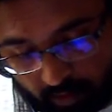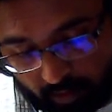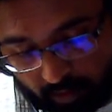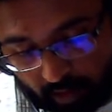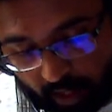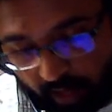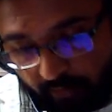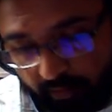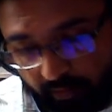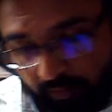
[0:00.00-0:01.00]
and
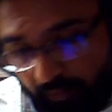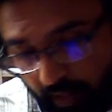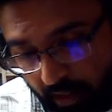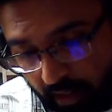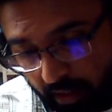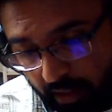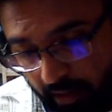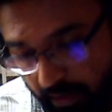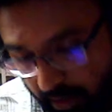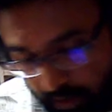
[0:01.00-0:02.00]
one another
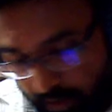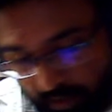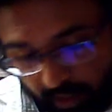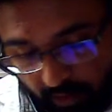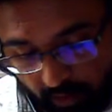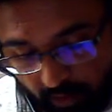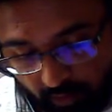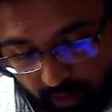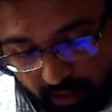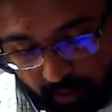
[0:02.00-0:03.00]
thing is like your
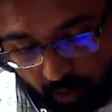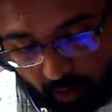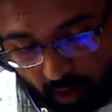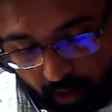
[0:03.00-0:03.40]
vegetable oil.